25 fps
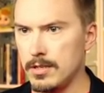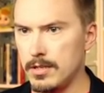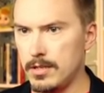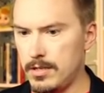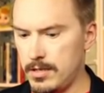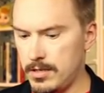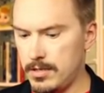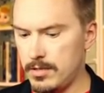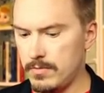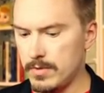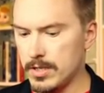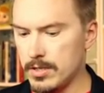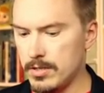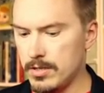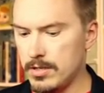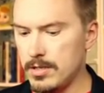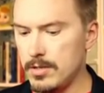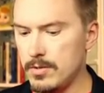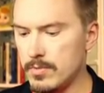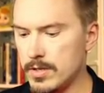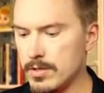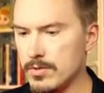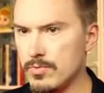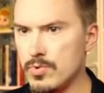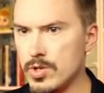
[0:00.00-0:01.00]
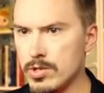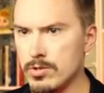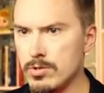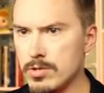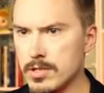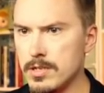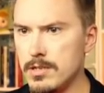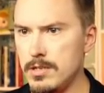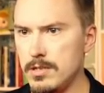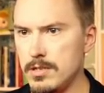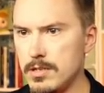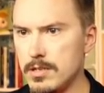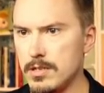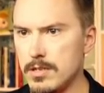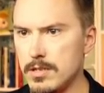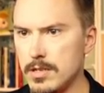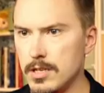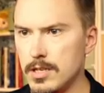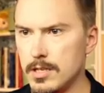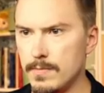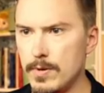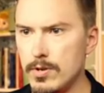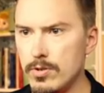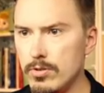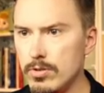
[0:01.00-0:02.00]
and we're going to see what we're running.
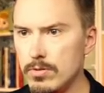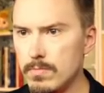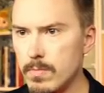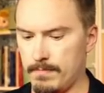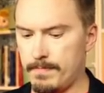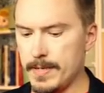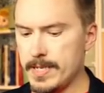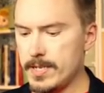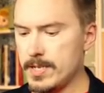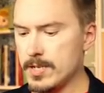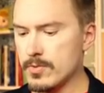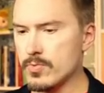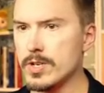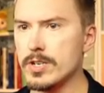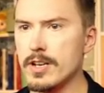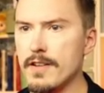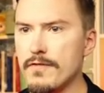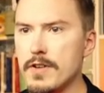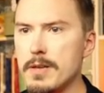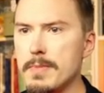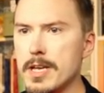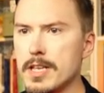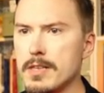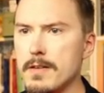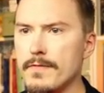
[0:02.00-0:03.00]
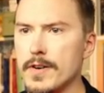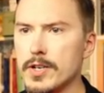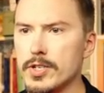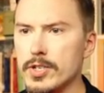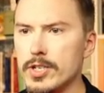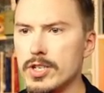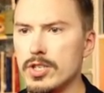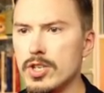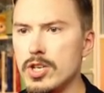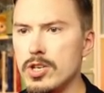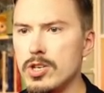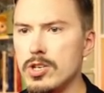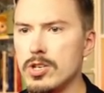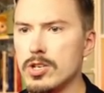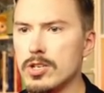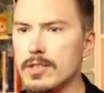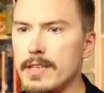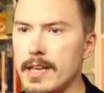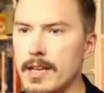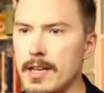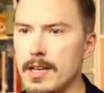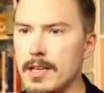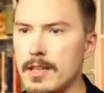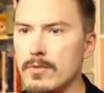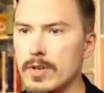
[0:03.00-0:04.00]
It's poop. But what if we make this function async?
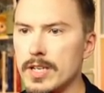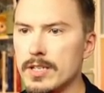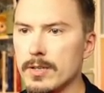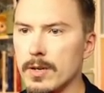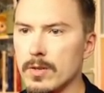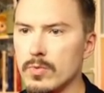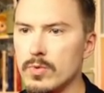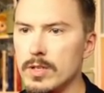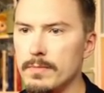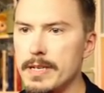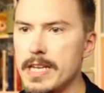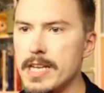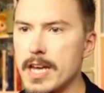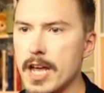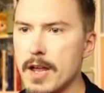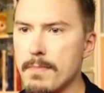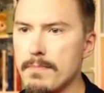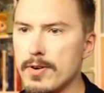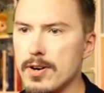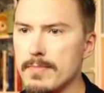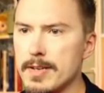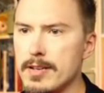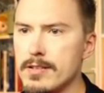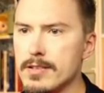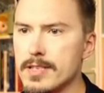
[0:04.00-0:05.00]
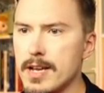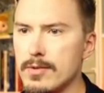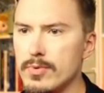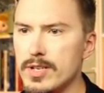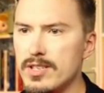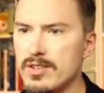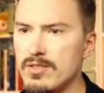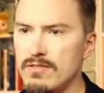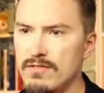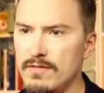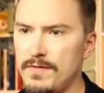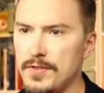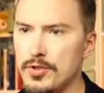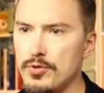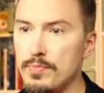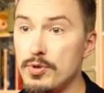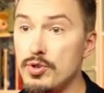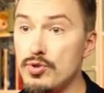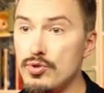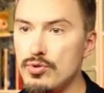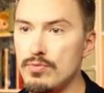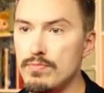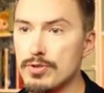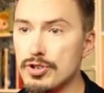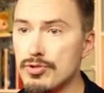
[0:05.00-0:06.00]
Then result will be a promise that resolves to
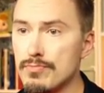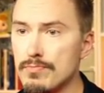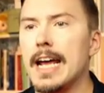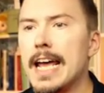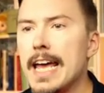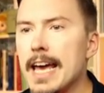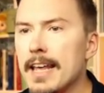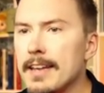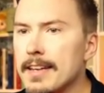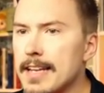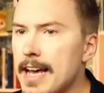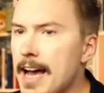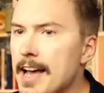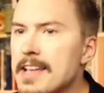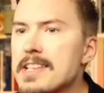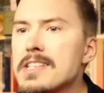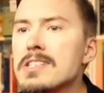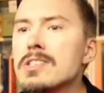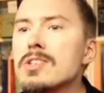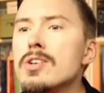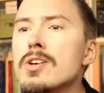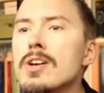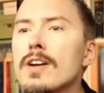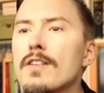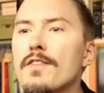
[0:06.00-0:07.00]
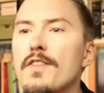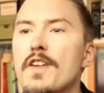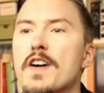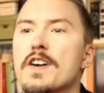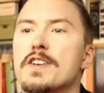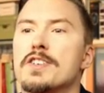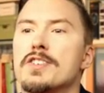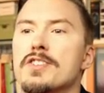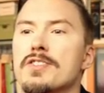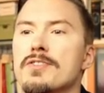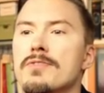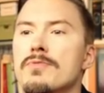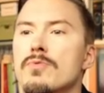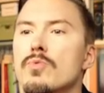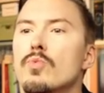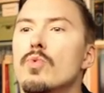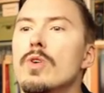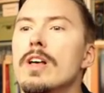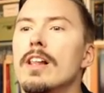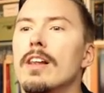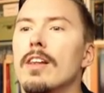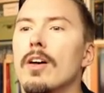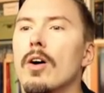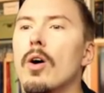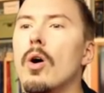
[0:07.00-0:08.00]
poop. An async function
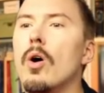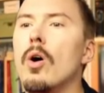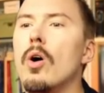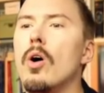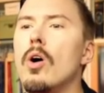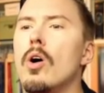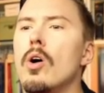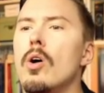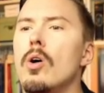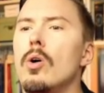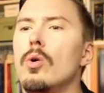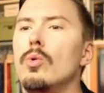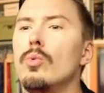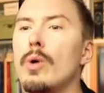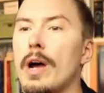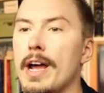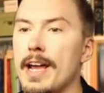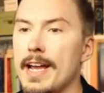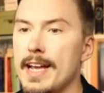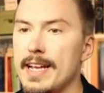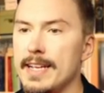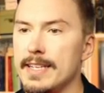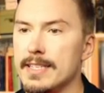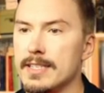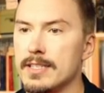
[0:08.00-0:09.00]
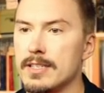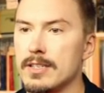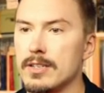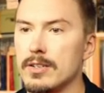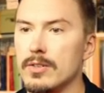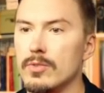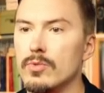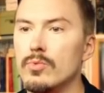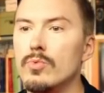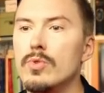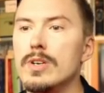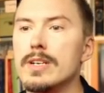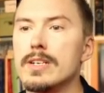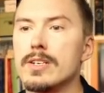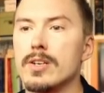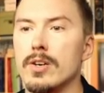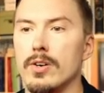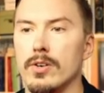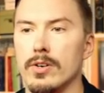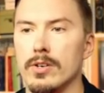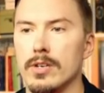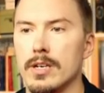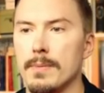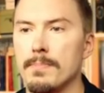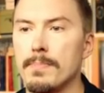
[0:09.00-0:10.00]
will always
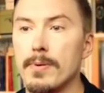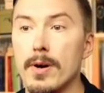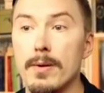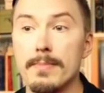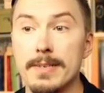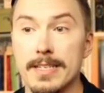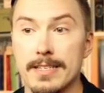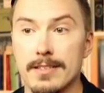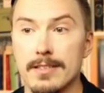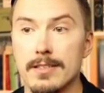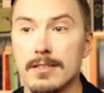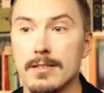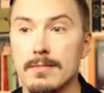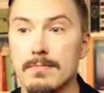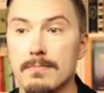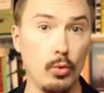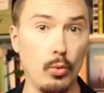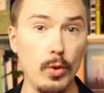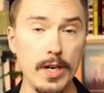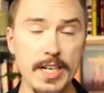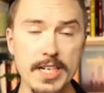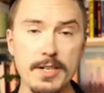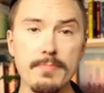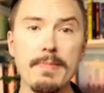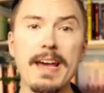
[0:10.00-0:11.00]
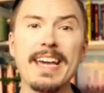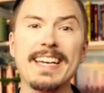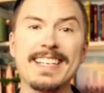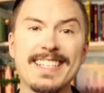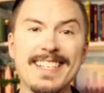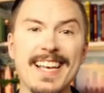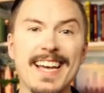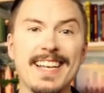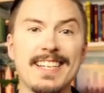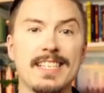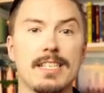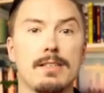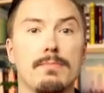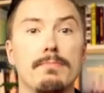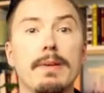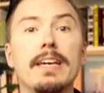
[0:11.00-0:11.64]
return a promise, which makes sense